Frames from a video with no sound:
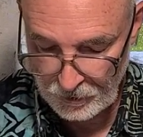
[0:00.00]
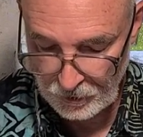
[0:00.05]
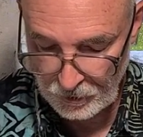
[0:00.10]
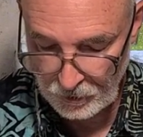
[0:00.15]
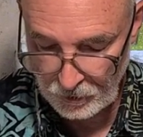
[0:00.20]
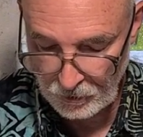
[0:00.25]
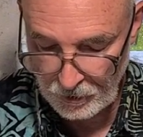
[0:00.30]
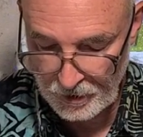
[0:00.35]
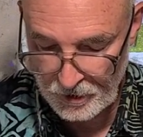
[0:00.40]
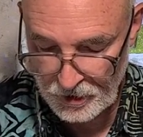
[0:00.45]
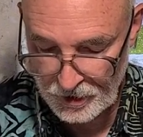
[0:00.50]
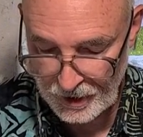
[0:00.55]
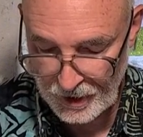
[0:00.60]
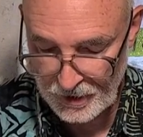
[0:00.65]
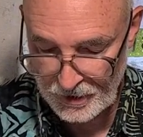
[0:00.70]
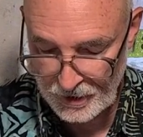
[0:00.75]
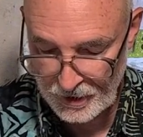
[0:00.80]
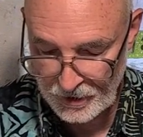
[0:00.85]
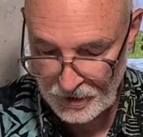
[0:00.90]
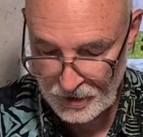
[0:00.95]
the Lord
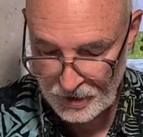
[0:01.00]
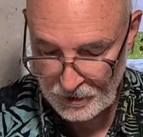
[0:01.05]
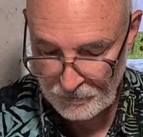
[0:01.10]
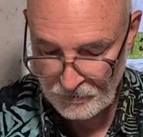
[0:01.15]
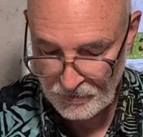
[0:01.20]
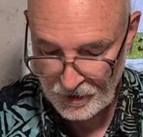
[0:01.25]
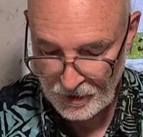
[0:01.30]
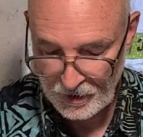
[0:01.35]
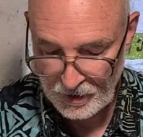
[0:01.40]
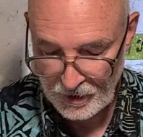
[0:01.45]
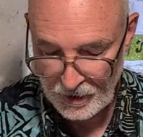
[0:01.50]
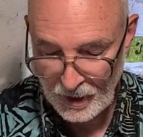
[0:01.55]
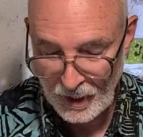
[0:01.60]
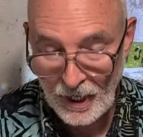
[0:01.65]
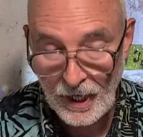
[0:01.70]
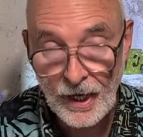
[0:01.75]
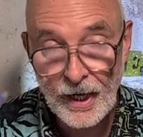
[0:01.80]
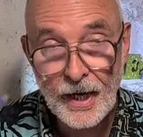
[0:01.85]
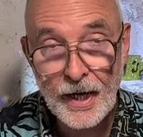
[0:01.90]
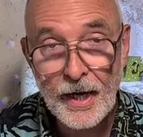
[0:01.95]
Jesus,
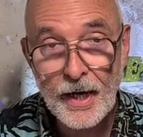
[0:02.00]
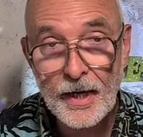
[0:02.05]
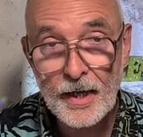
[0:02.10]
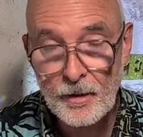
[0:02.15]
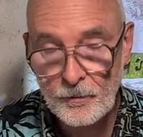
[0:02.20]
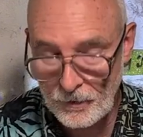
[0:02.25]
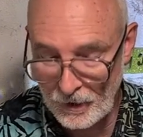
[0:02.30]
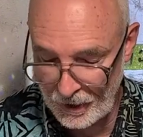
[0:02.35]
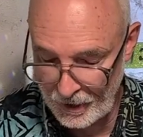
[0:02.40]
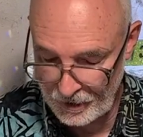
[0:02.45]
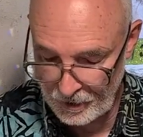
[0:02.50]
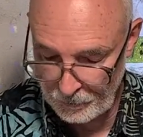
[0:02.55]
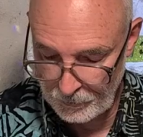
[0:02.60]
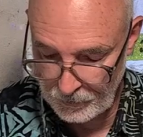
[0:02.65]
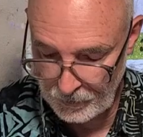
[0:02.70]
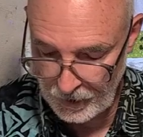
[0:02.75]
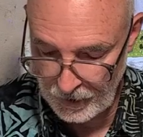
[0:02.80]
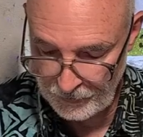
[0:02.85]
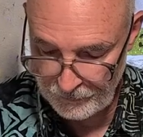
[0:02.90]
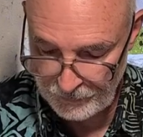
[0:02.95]
and by the
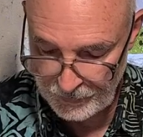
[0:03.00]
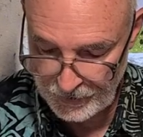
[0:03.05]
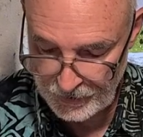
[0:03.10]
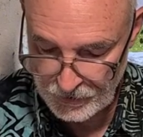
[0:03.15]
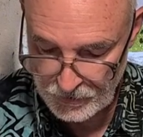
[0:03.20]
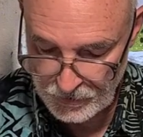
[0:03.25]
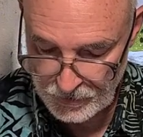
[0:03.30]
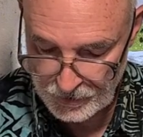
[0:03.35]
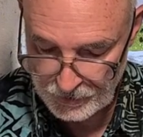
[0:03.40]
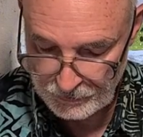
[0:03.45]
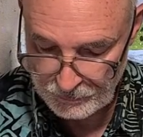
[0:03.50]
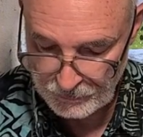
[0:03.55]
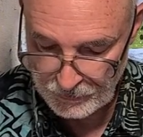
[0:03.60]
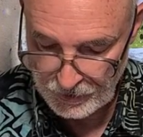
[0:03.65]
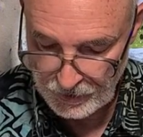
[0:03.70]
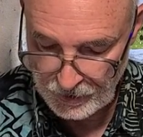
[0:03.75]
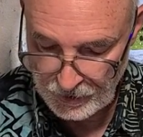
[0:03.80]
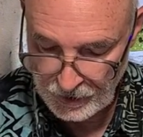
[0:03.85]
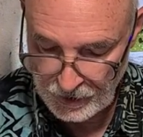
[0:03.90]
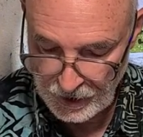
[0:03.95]
prophets
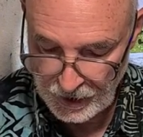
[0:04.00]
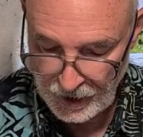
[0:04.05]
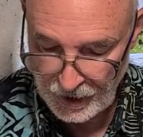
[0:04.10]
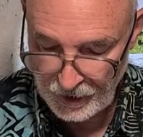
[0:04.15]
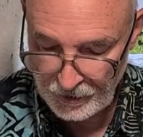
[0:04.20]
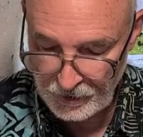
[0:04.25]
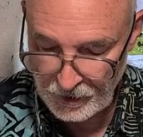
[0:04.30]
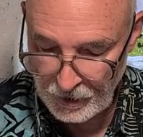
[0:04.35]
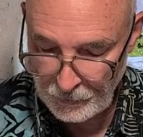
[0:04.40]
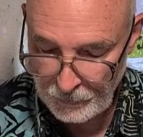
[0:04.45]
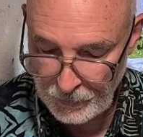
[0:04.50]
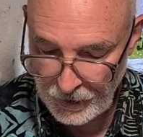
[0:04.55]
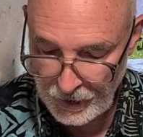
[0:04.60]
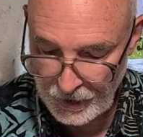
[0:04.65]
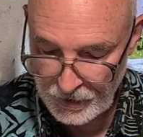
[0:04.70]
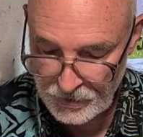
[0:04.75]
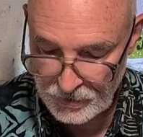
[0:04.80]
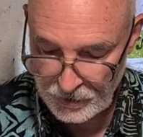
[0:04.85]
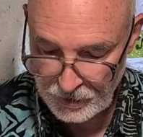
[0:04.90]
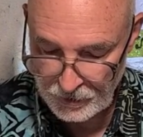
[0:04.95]
and the
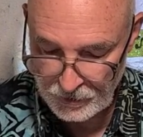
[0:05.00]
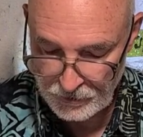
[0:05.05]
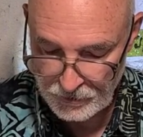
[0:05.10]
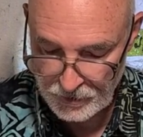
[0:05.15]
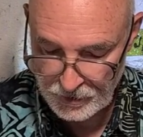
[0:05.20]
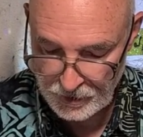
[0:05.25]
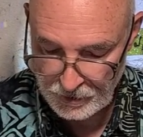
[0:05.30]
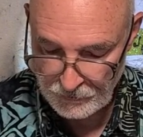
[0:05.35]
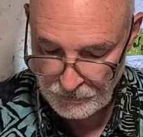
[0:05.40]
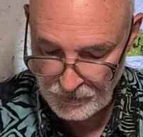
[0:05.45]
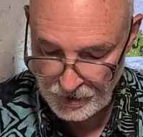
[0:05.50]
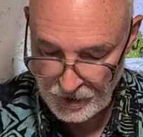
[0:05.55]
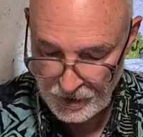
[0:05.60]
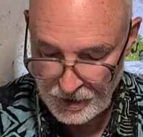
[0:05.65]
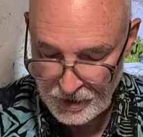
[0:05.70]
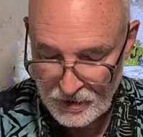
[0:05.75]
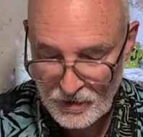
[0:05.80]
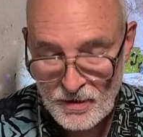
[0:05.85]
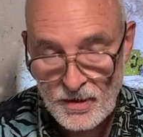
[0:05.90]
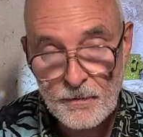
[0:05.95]
apostles,
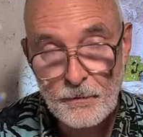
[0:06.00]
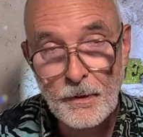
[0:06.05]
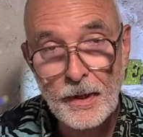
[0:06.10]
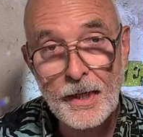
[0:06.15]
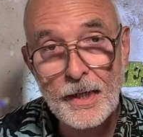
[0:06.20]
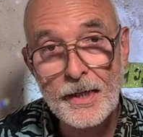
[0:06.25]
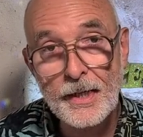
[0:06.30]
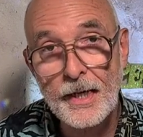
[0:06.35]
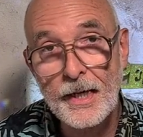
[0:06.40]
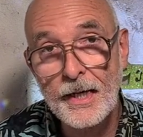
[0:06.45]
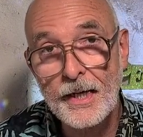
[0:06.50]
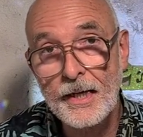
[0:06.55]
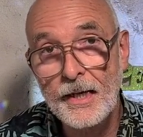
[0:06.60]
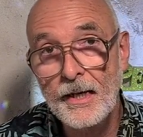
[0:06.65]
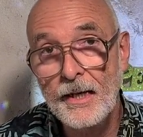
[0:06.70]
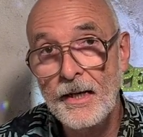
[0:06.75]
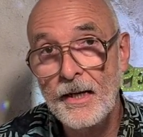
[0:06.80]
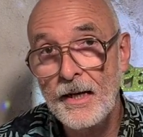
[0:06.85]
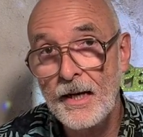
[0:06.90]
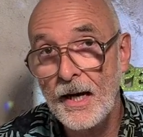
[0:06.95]

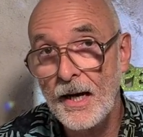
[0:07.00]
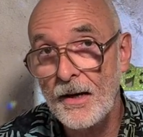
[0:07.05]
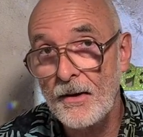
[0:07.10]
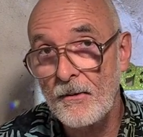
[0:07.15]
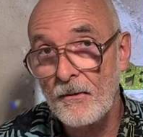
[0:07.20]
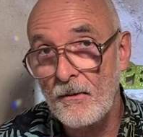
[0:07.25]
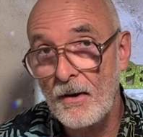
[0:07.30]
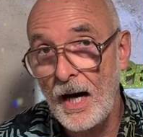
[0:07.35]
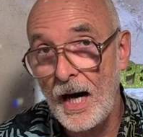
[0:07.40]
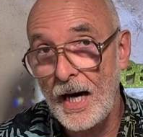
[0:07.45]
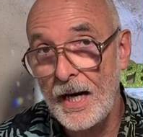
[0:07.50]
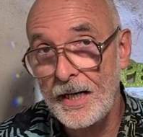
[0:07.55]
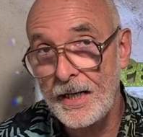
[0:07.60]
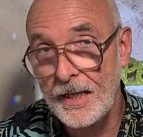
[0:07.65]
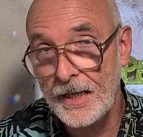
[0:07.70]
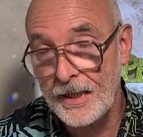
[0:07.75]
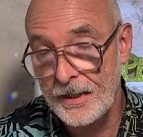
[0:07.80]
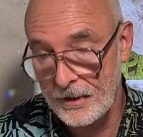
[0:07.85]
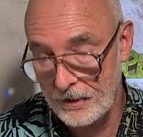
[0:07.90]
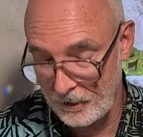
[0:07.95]
speaking and
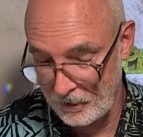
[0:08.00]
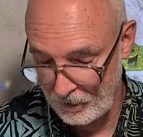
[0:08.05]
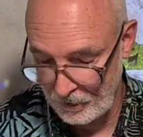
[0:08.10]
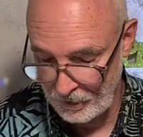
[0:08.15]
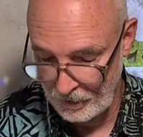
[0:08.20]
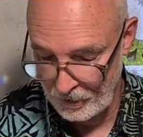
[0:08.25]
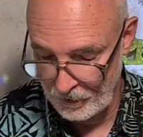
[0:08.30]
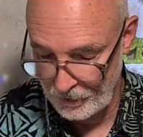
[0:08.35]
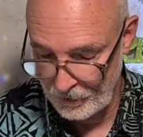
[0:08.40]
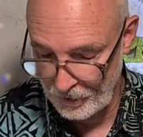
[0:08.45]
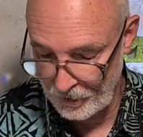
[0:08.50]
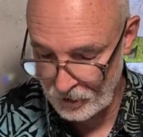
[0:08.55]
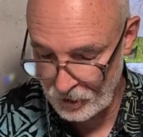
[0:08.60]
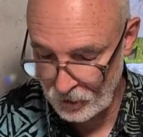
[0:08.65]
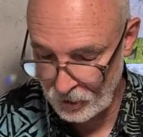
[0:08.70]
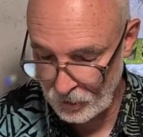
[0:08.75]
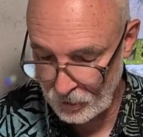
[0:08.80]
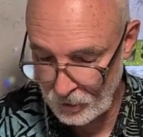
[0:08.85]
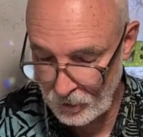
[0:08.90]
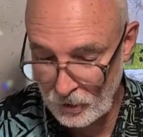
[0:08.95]
writing the
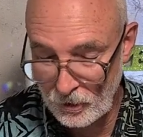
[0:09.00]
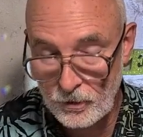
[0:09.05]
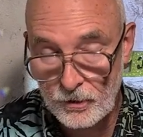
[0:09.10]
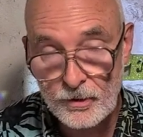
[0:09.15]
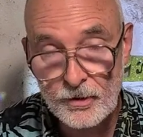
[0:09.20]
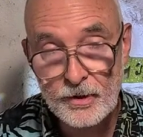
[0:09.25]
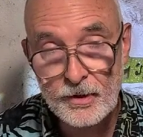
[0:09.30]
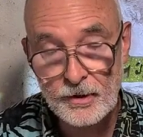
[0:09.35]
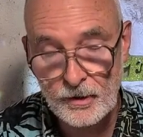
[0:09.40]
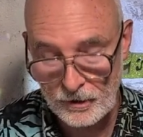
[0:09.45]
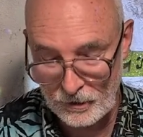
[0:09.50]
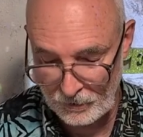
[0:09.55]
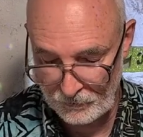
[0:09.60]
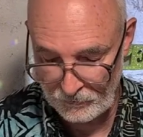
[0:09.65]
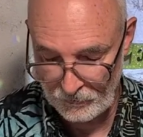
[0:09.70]
truth